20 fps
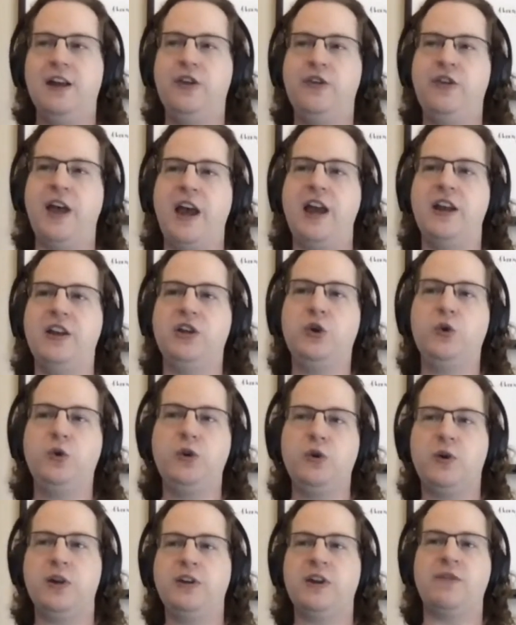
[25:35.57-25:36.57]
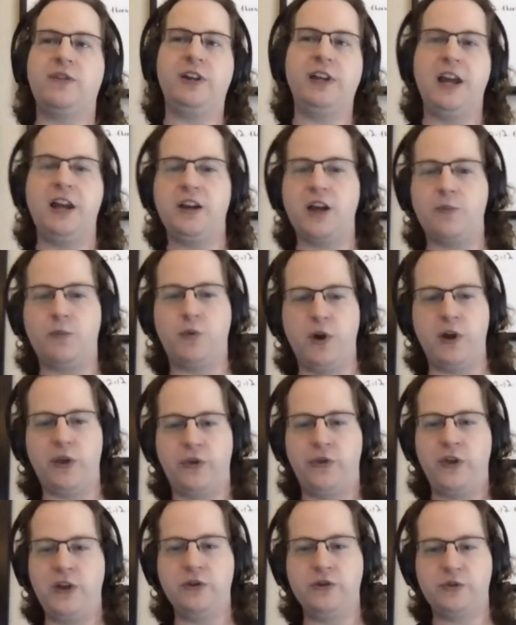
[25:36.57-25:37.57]
then you, you can definitely end up
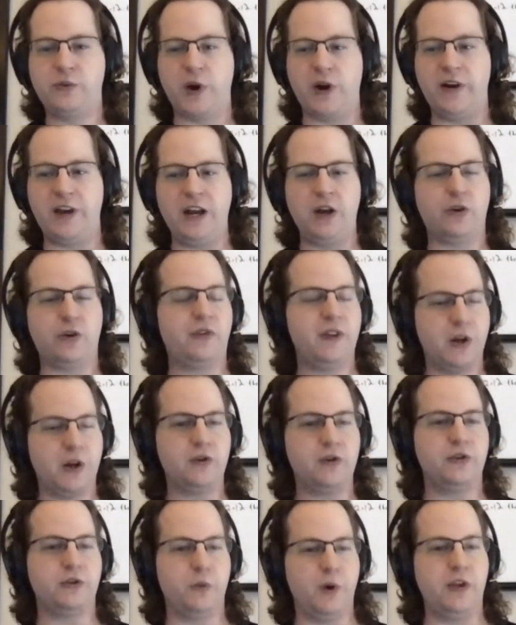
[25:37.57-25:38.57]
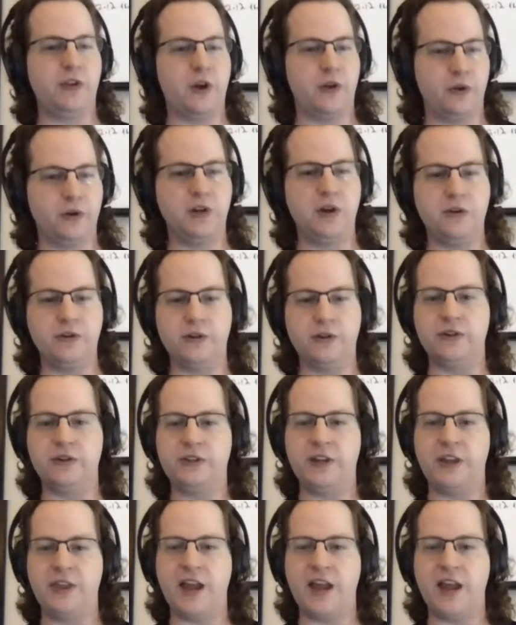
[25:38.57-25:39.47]
with things where it interferes with other users.